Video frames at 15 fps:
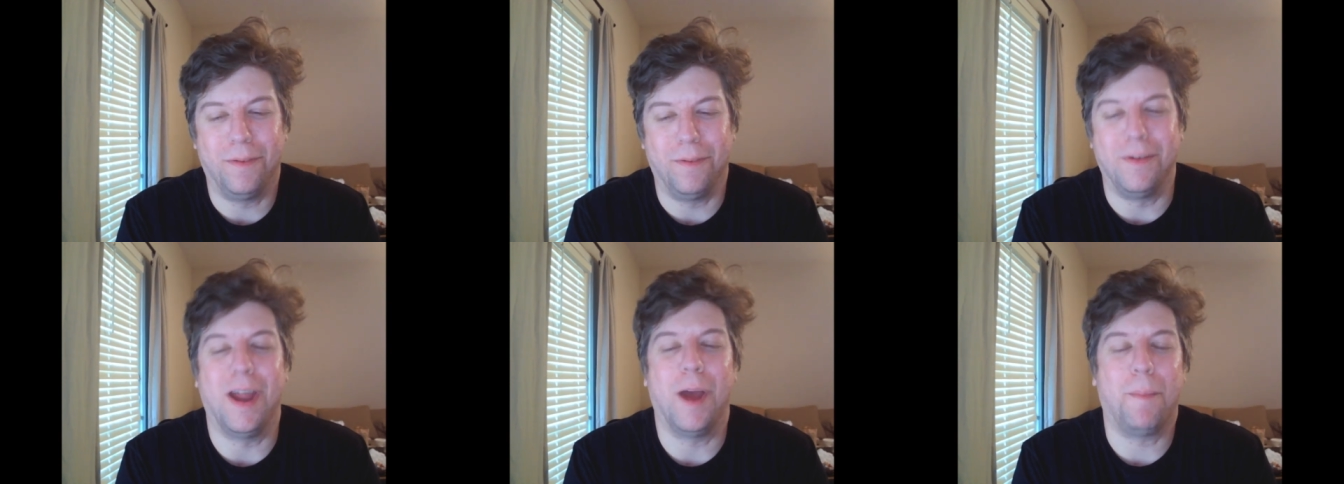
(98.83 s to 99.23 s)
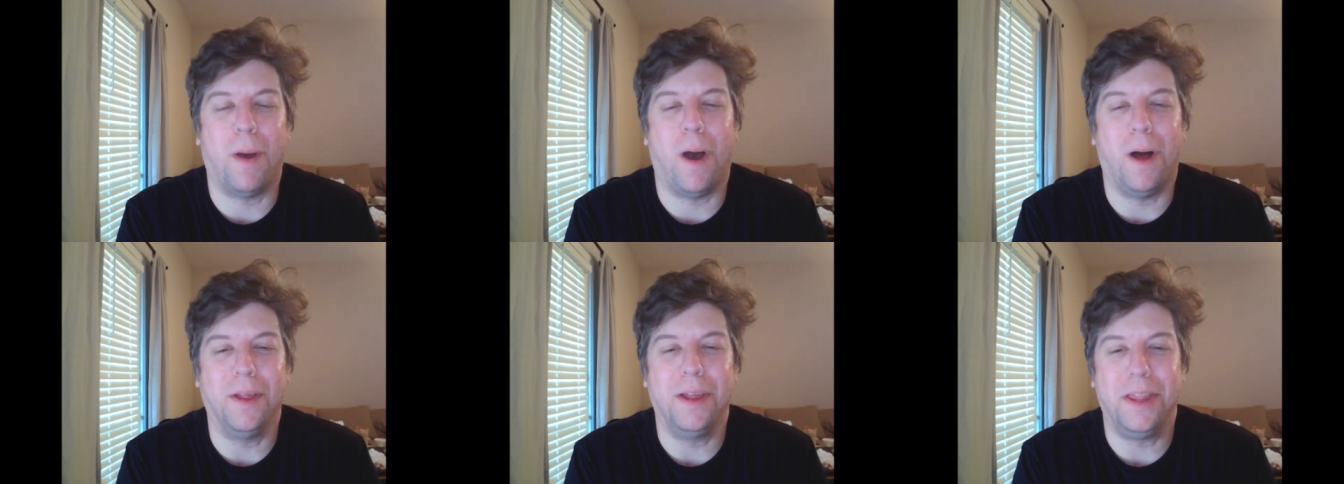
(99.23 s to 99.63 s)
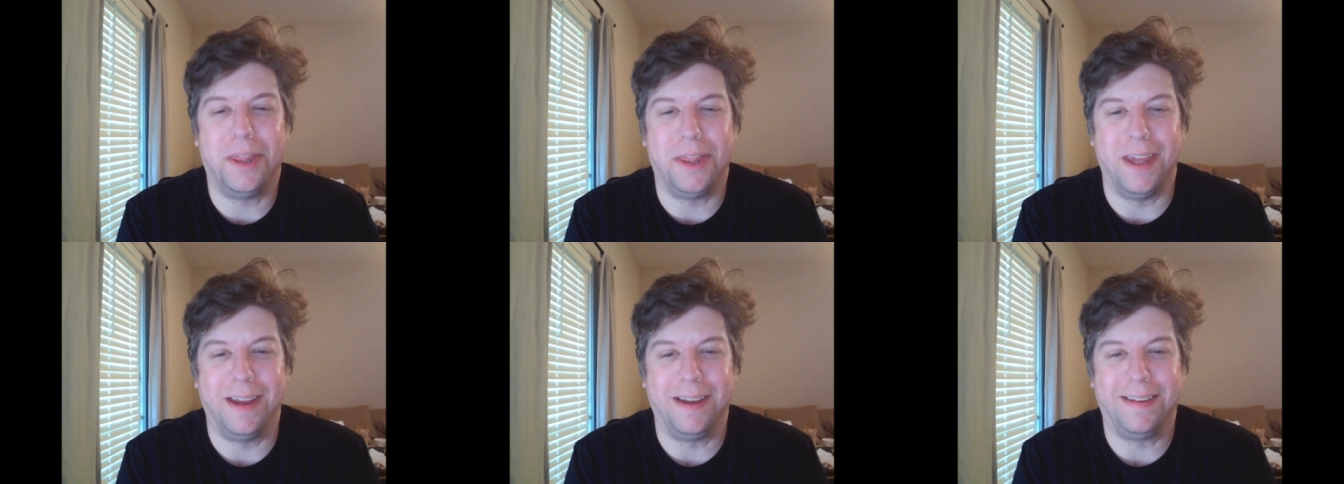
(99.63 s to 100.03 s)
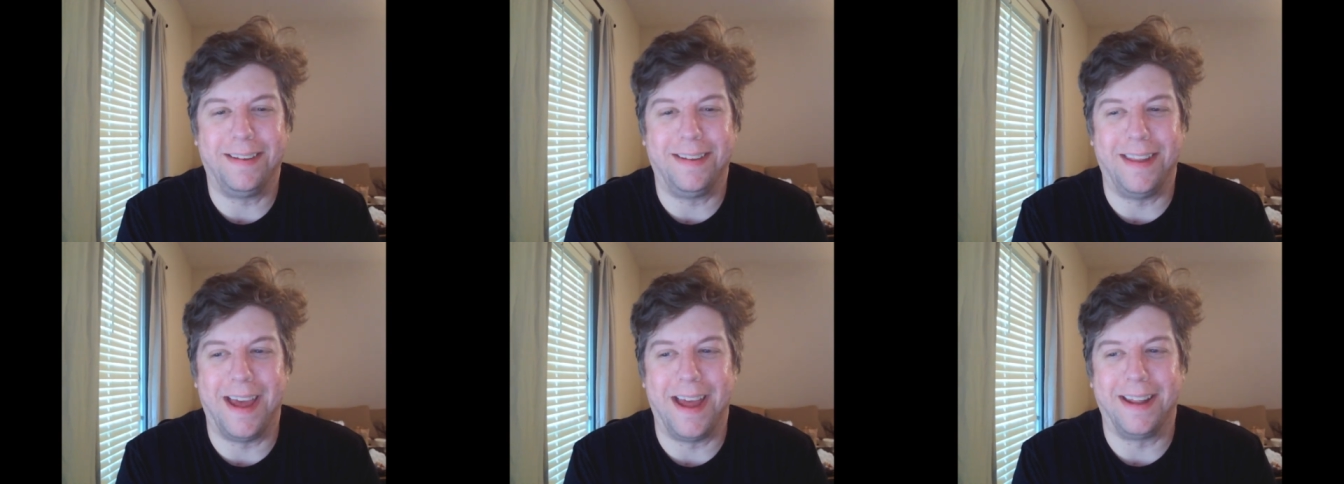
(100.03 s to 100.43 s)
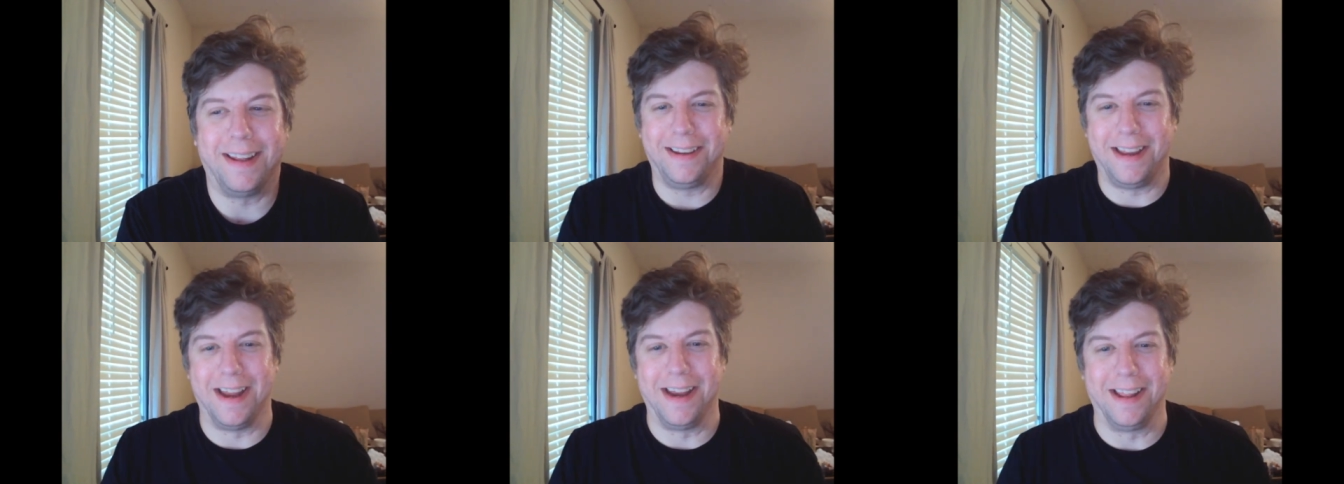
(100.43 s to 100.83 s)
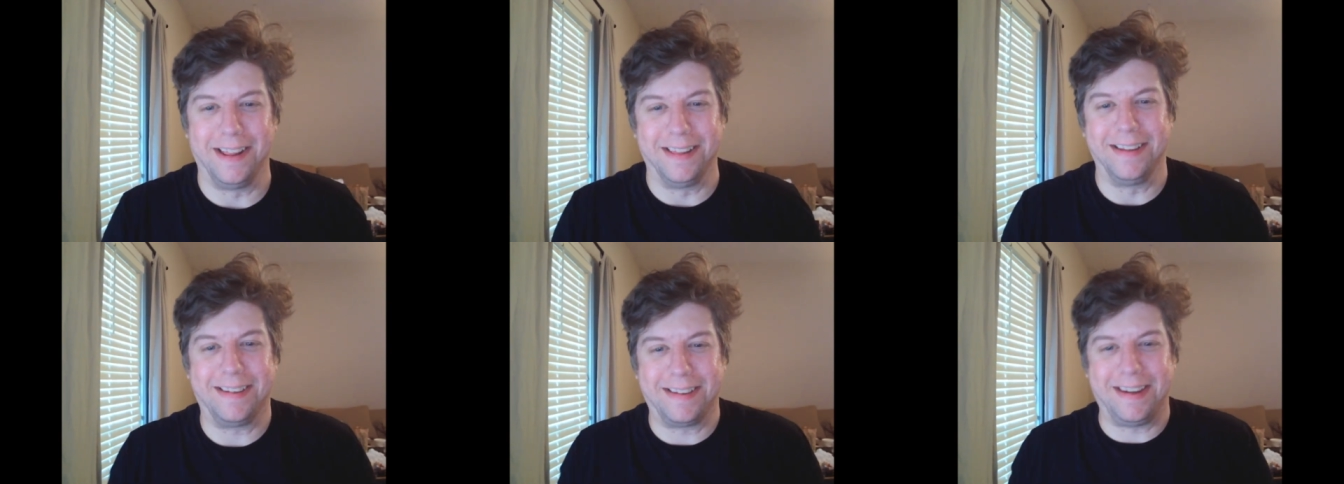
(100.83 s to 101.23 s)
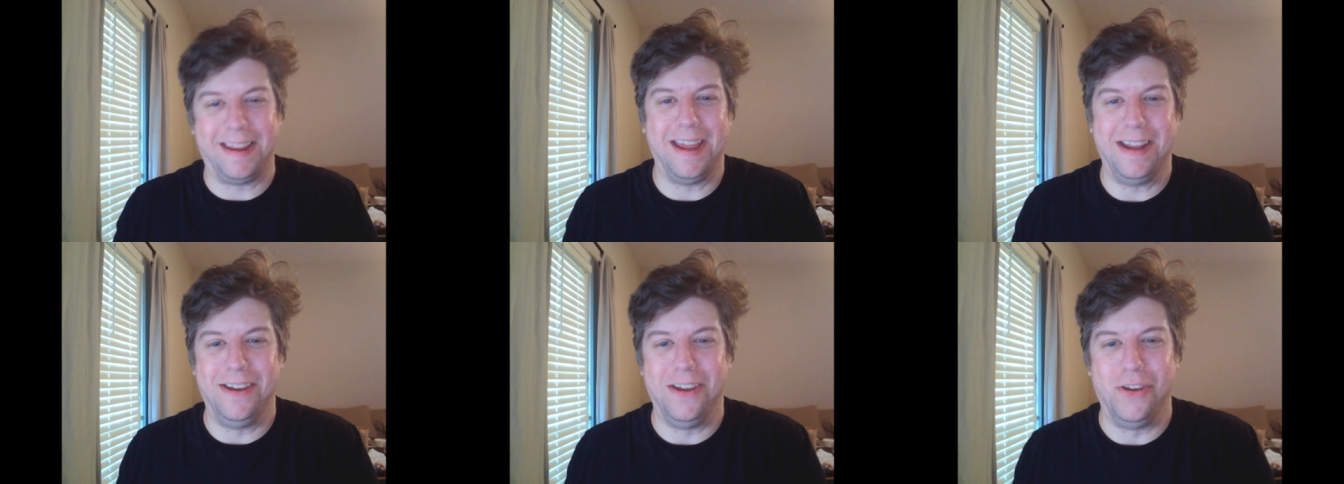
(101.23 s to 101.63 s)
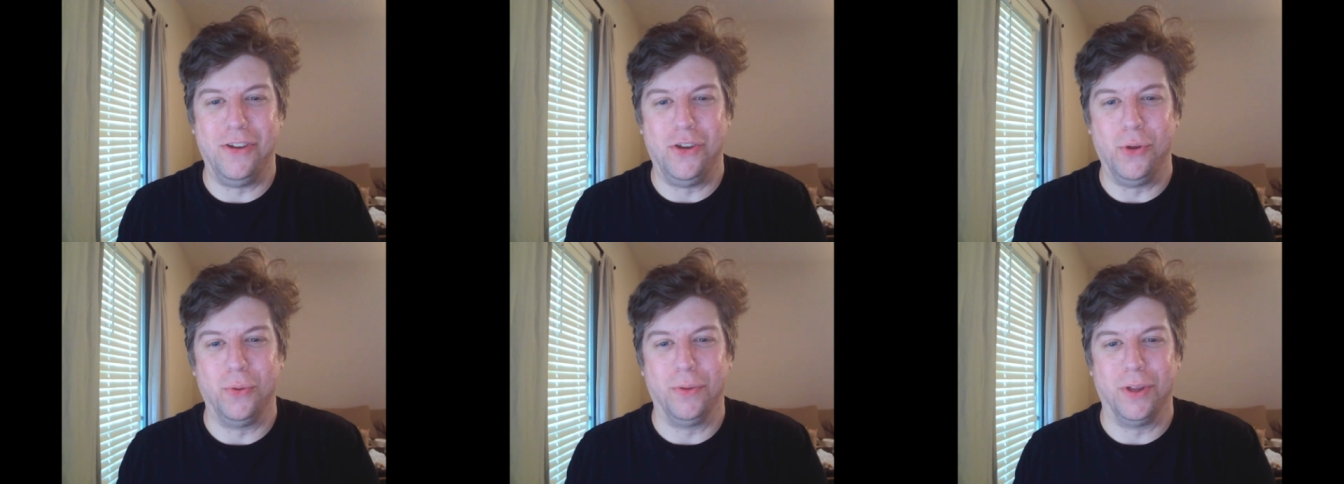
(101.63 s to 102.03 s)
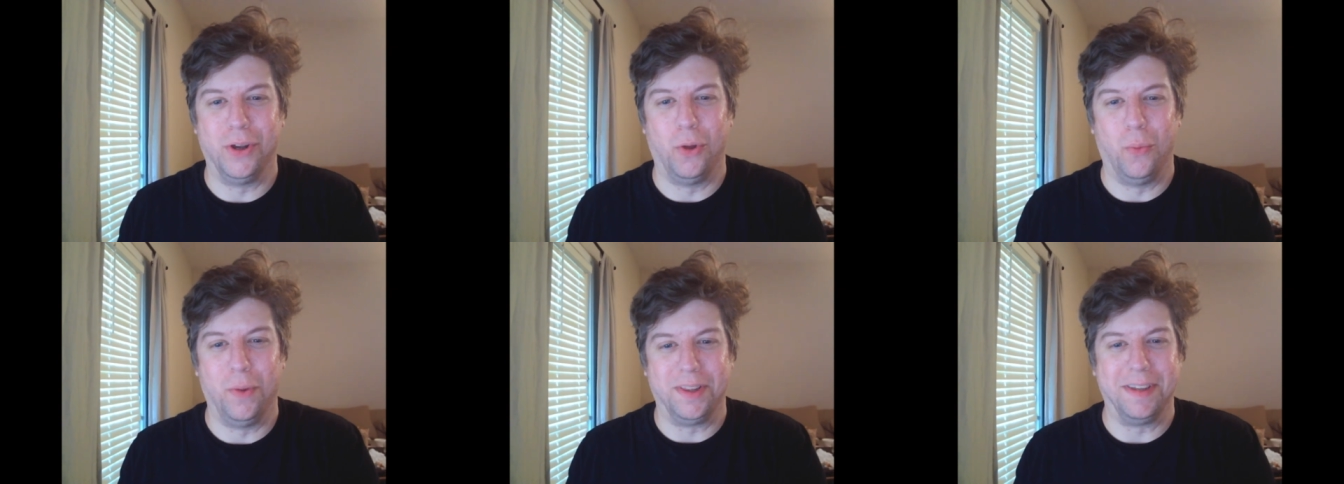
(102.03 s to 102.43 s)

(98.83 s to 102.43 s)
Now Polly thinks that getting this kid to Dolittle with